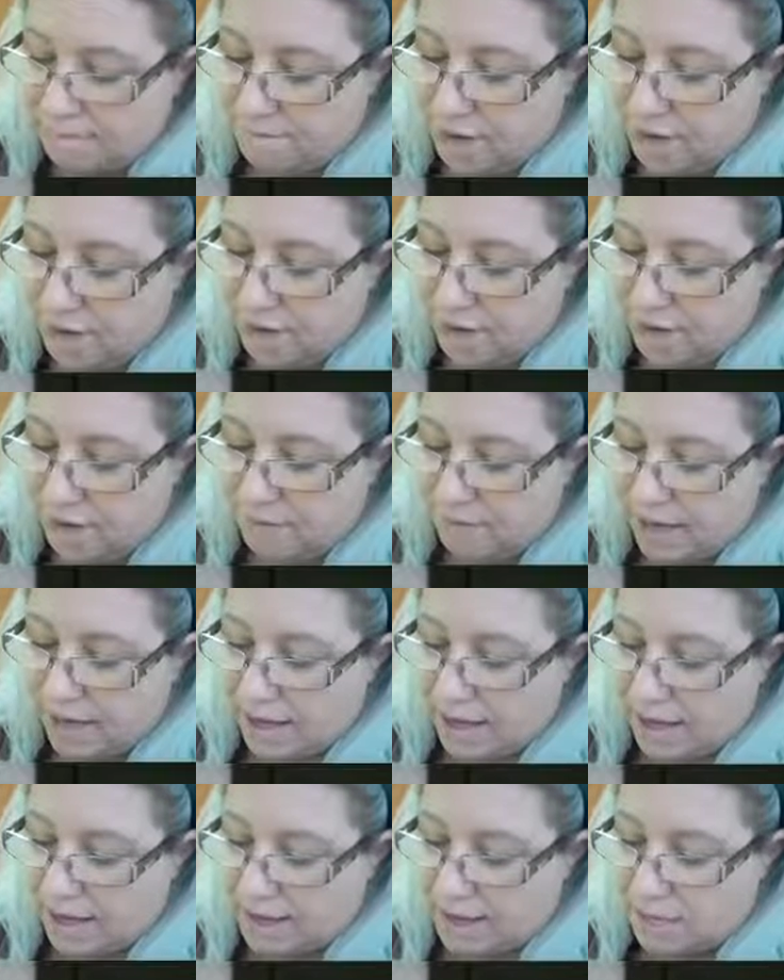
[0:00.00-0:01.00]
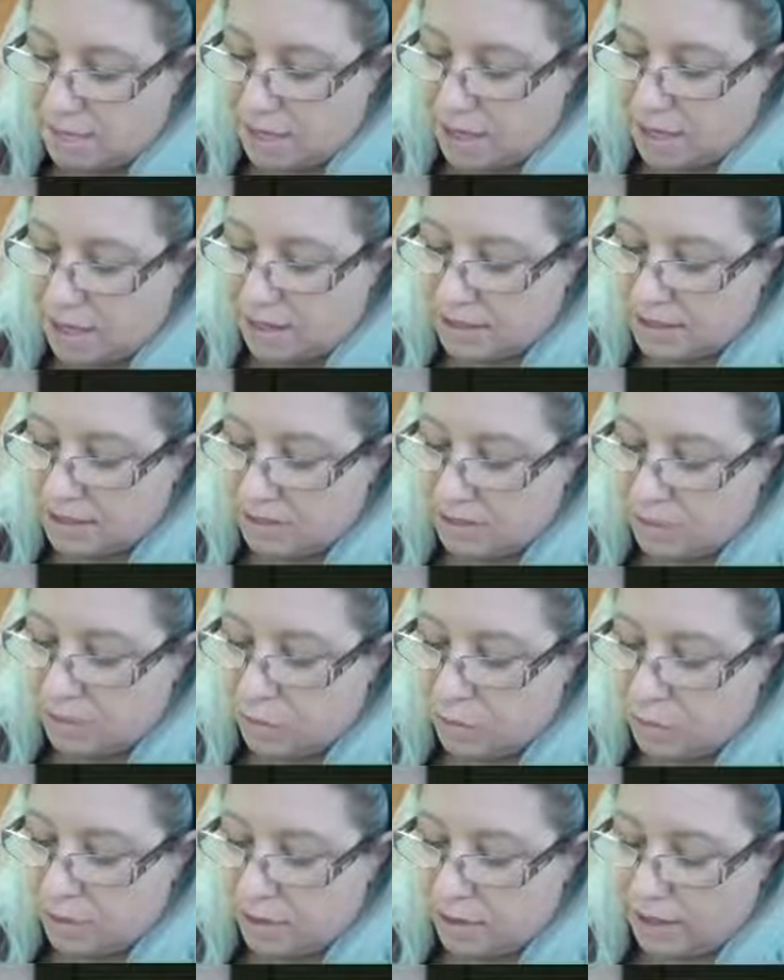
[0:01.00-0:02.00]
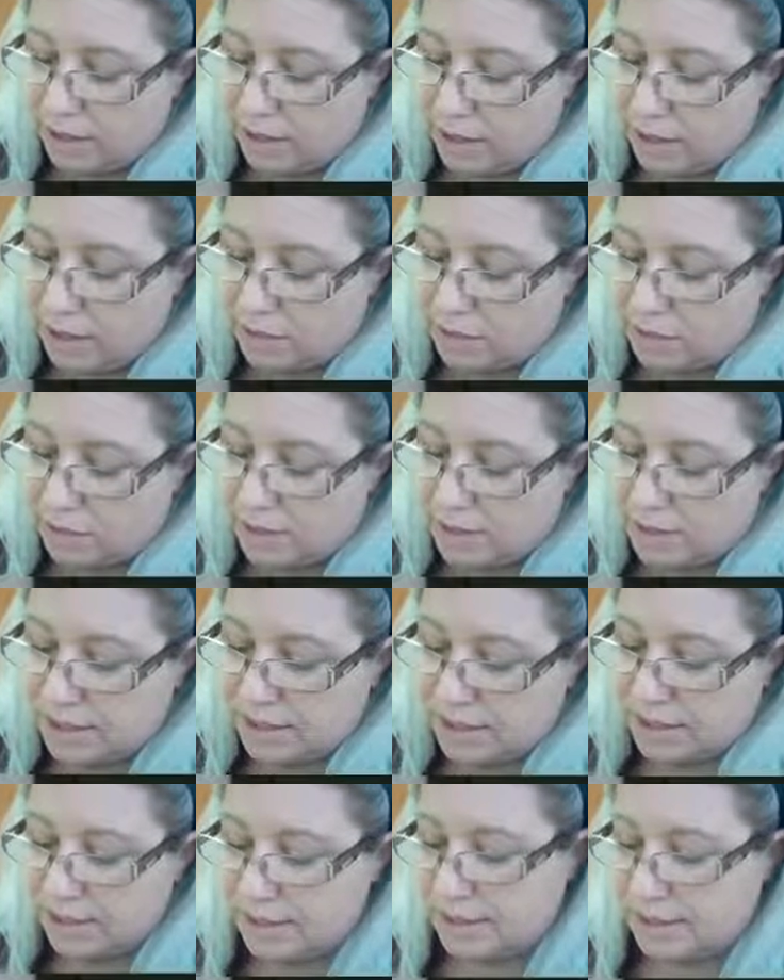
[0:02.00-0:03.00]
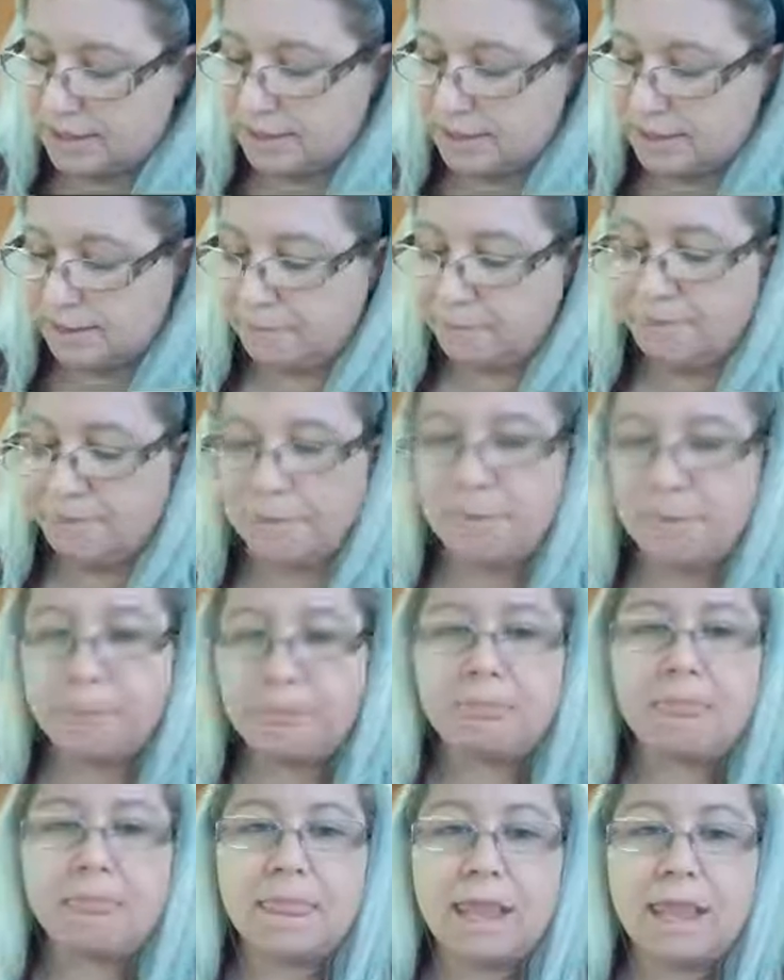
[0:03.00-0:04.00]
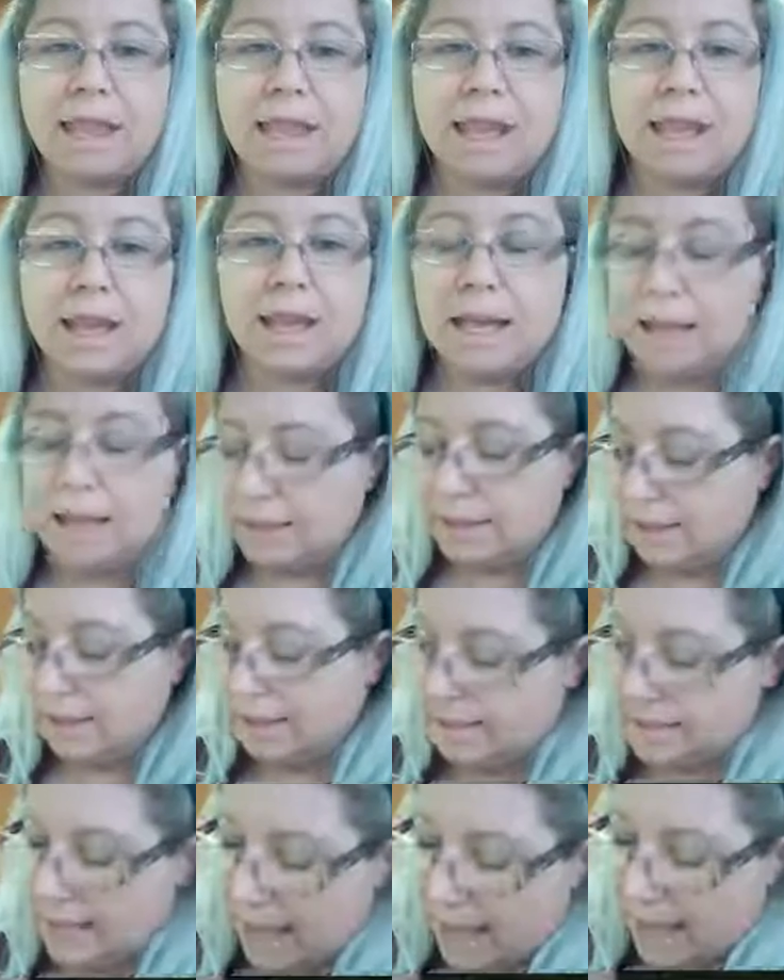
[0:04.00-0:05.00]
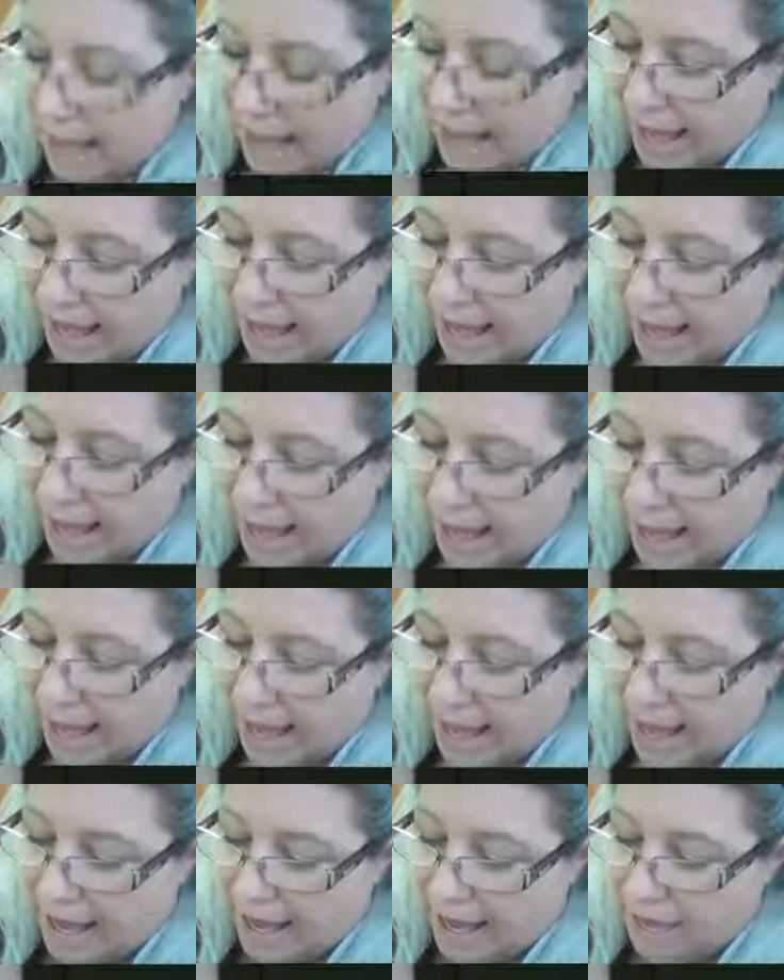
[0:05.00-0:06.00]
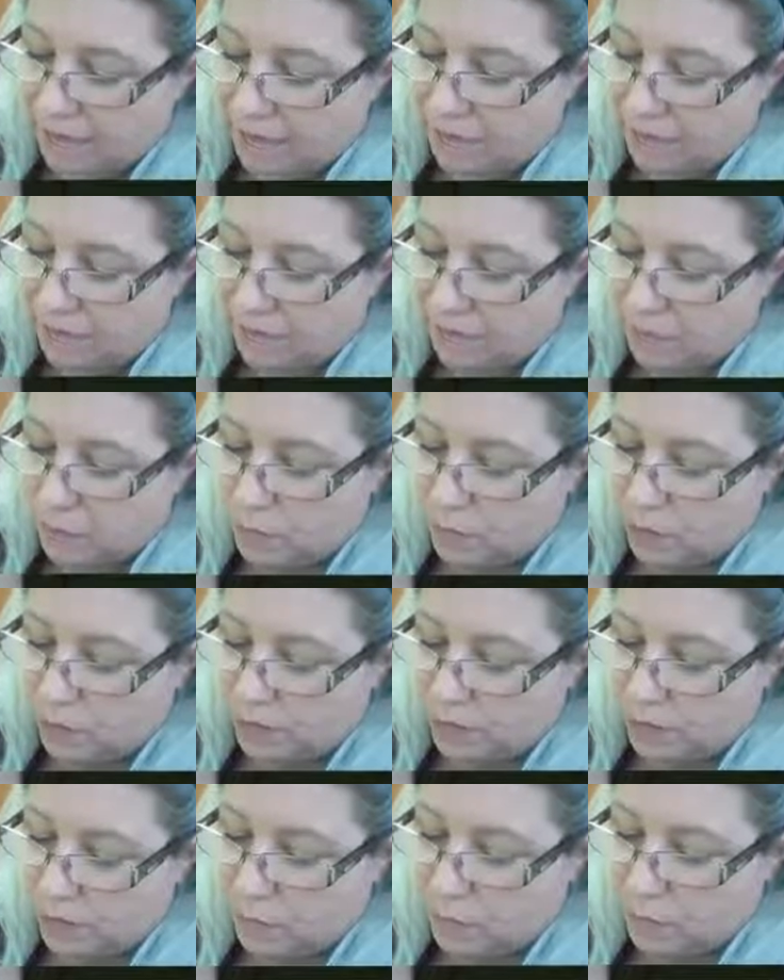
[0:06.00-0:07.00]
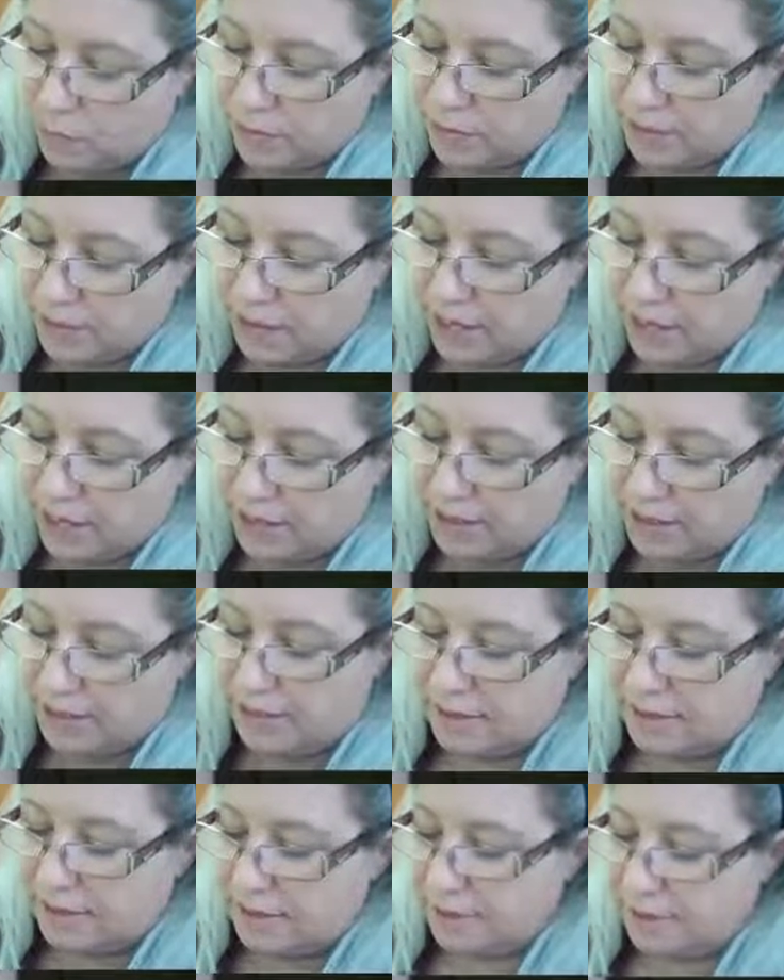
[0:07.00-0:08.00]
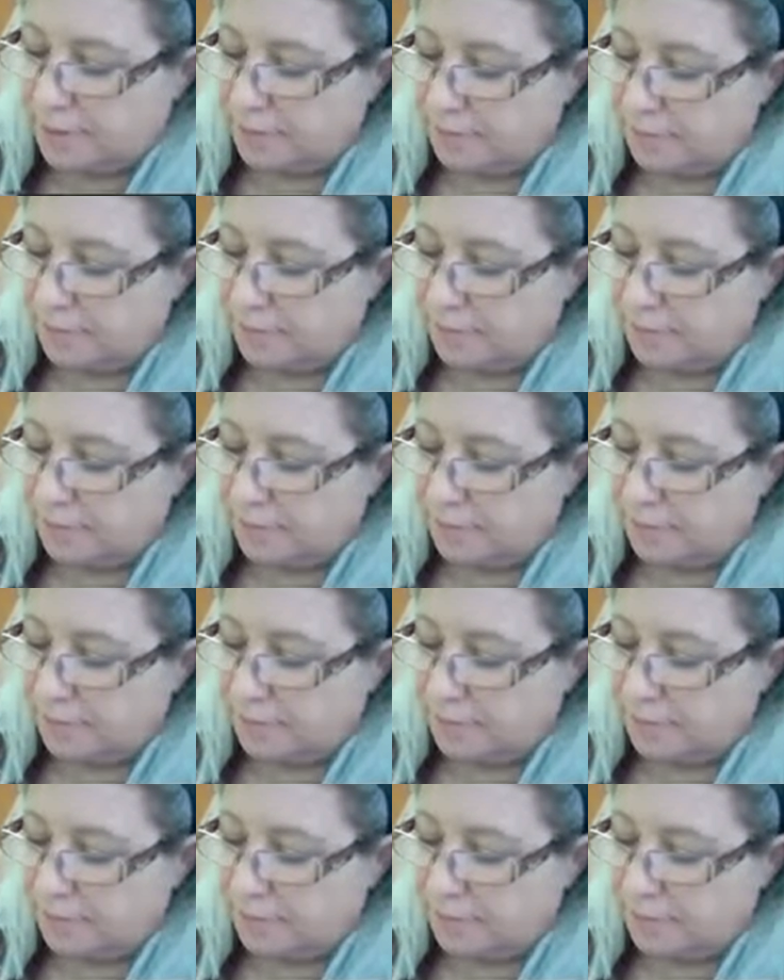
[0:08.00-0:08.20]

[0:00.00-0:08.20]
5x minus 4 equals 6. Let's add the 4 to both sides.